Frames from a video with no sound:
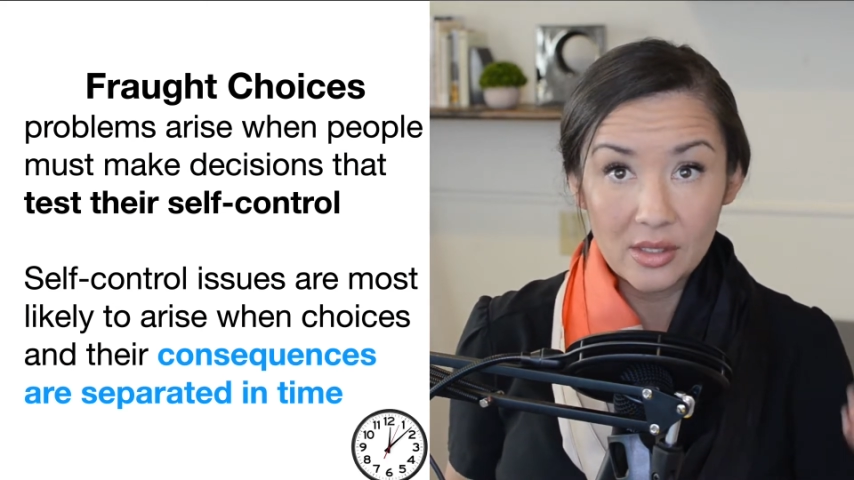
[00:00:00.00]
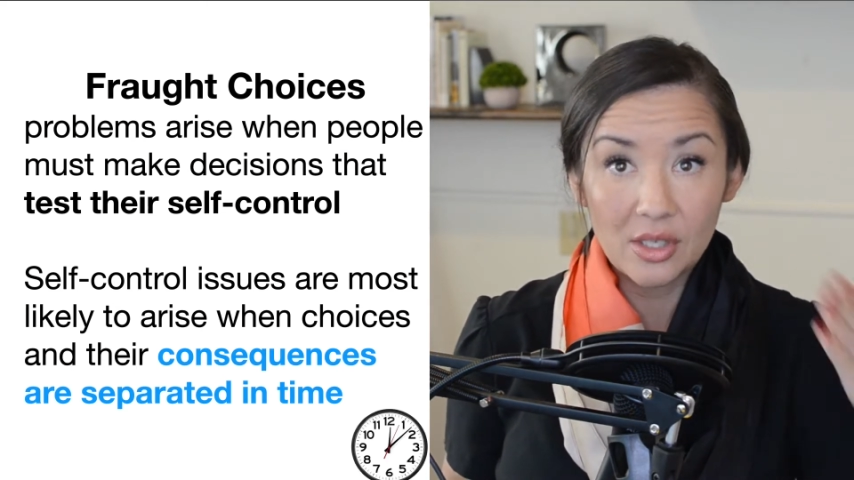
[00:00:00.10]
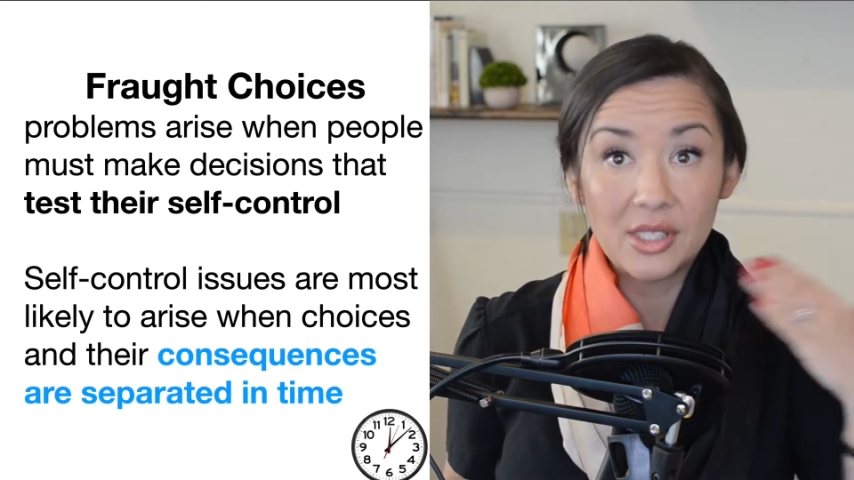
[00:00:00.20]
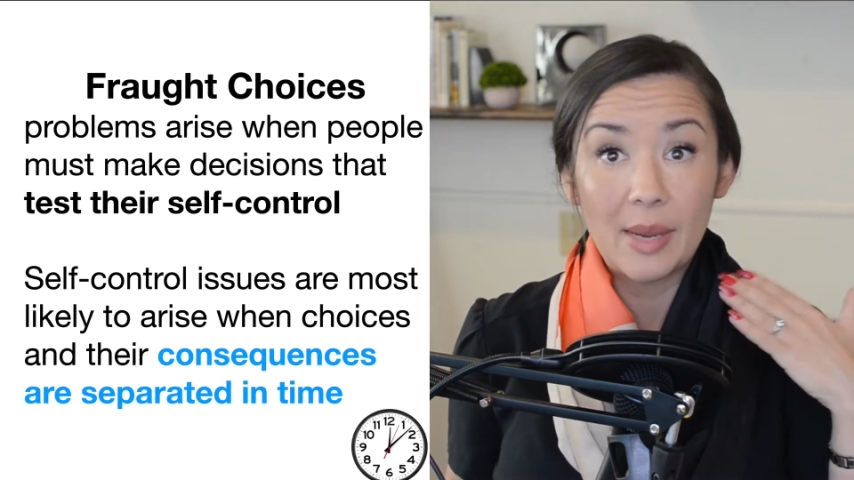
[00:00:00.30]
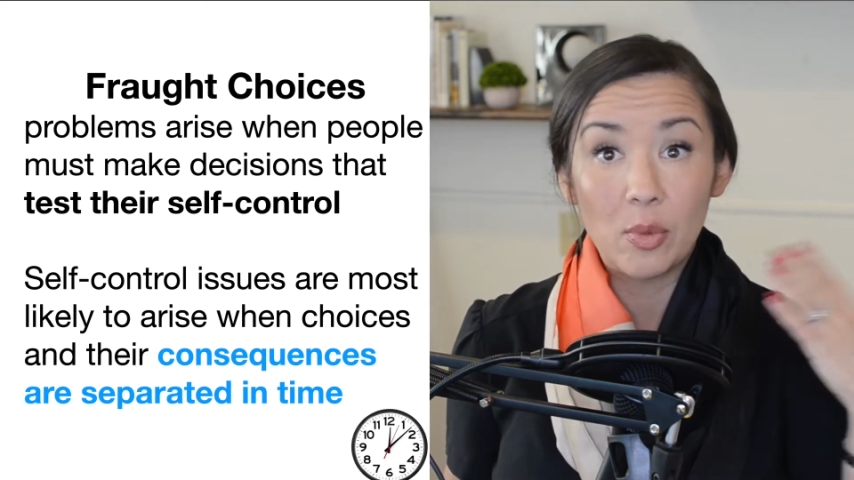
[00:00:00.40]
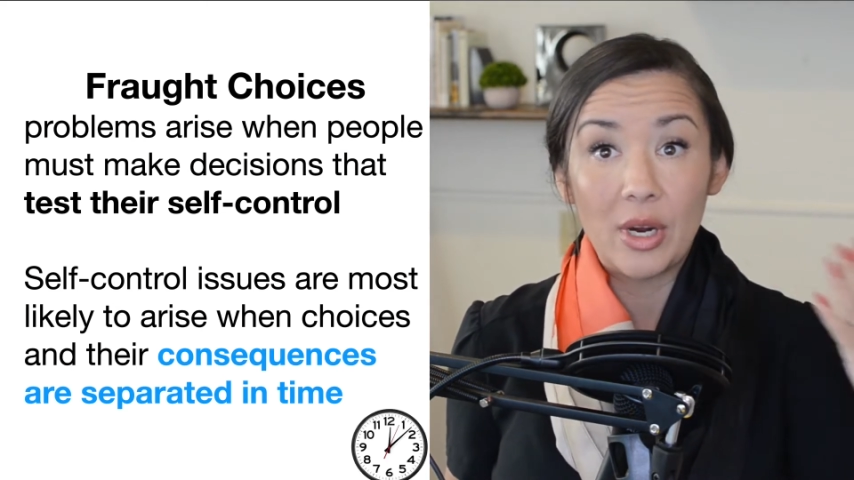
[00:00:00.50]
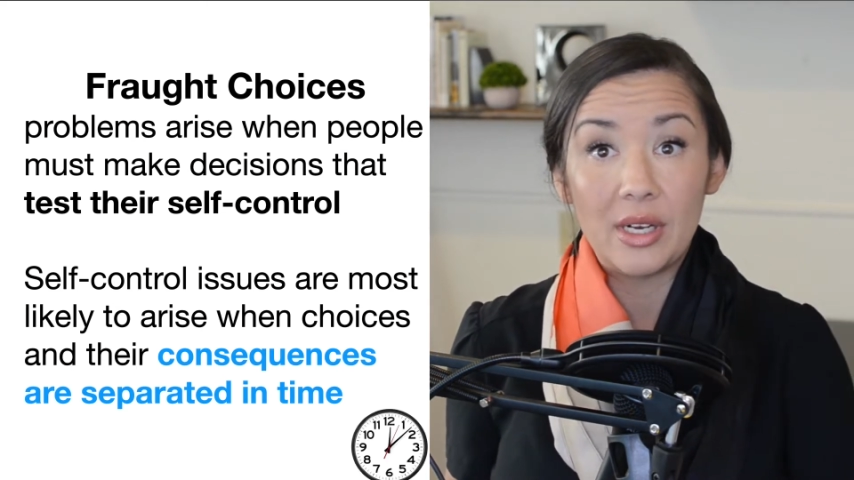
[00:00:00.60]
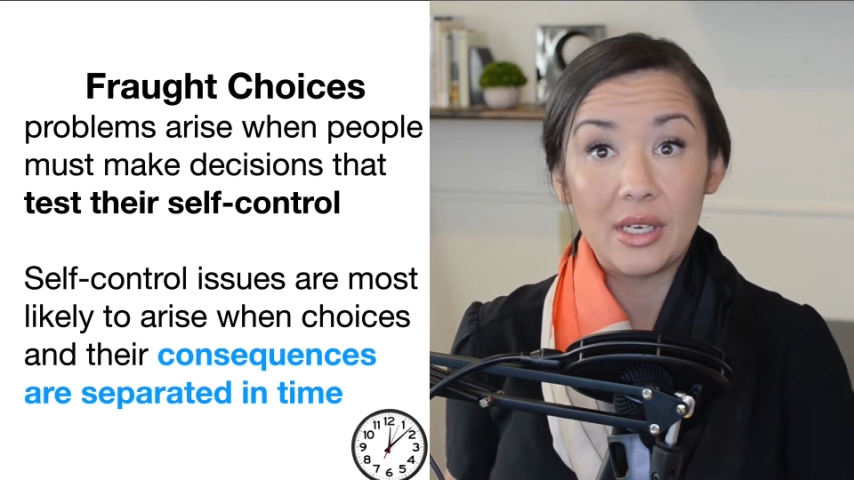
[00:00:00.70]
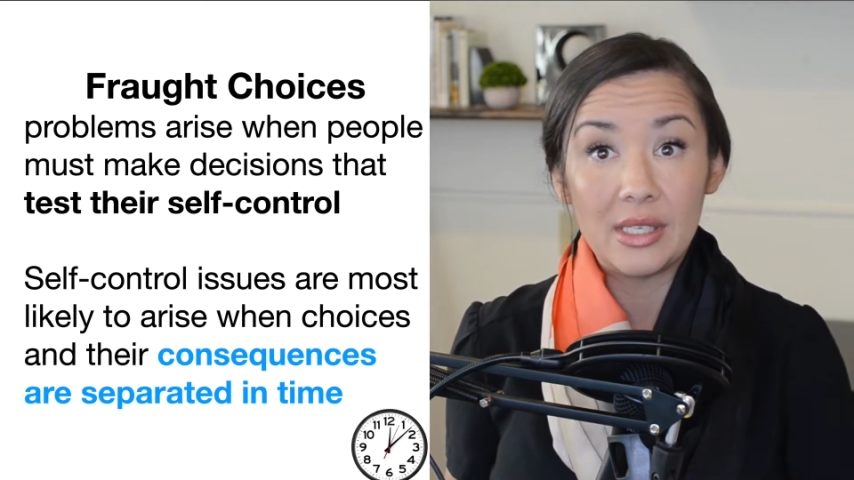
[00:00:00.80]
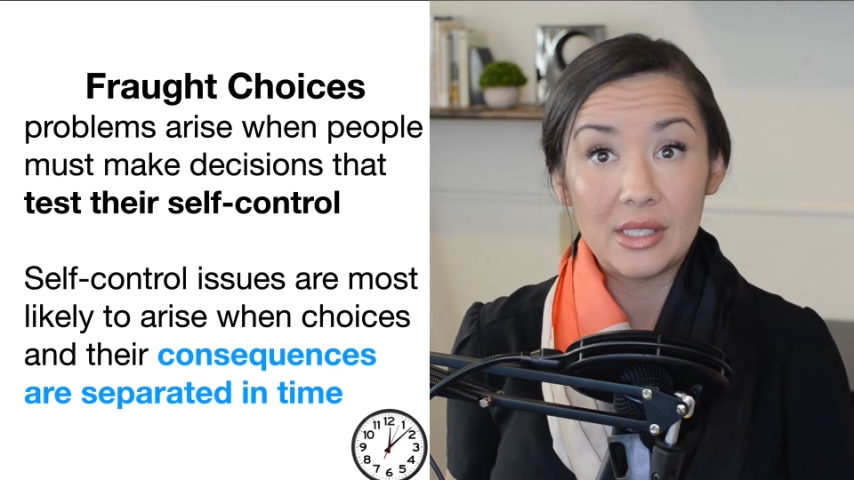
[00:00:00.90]
are
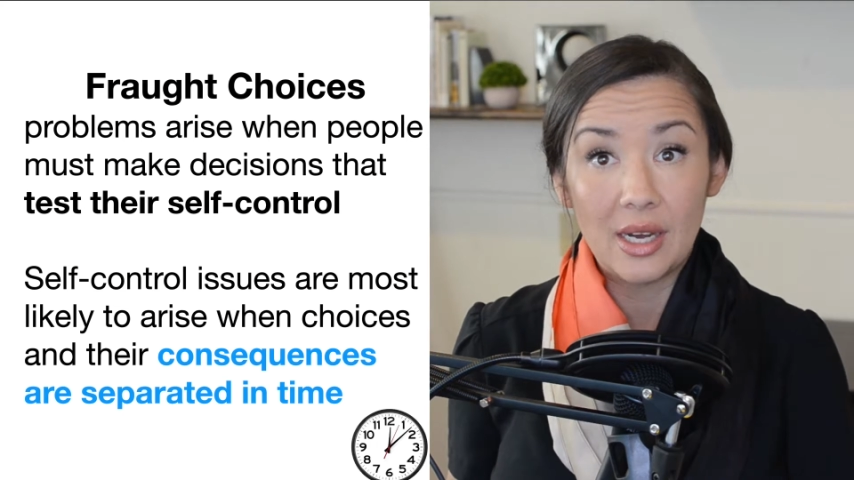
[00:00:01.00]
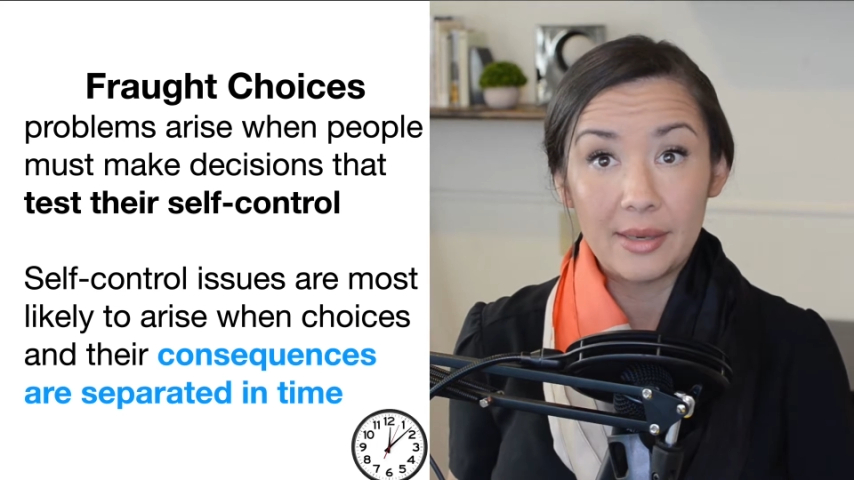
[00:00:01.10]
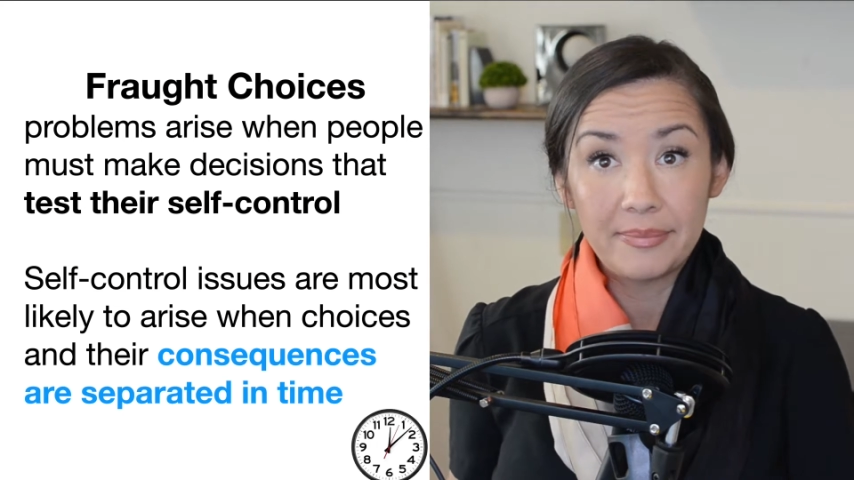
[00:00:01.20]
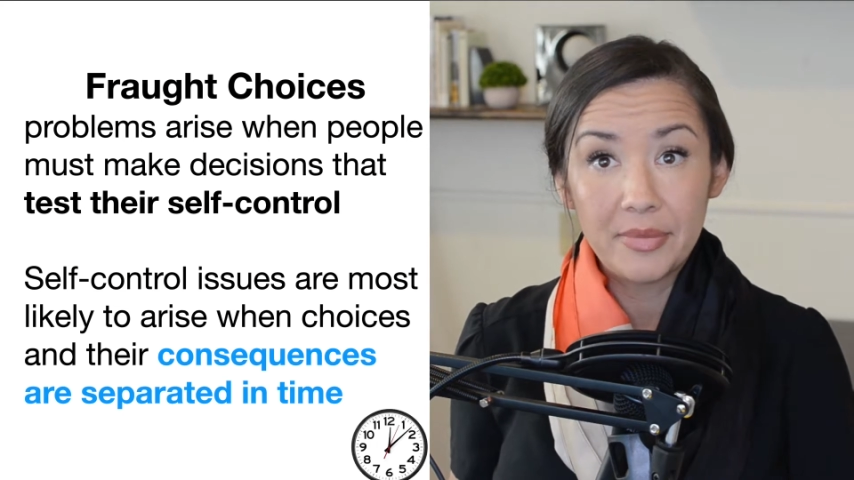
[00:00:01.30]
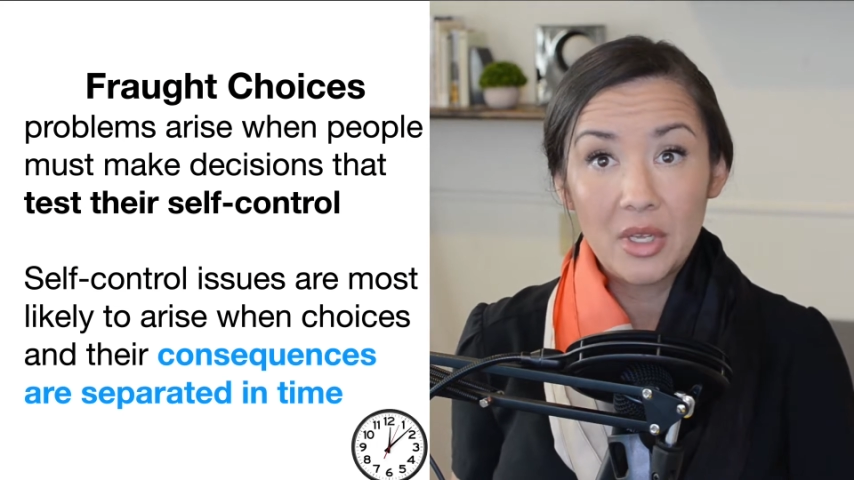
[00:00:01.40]
separated in time.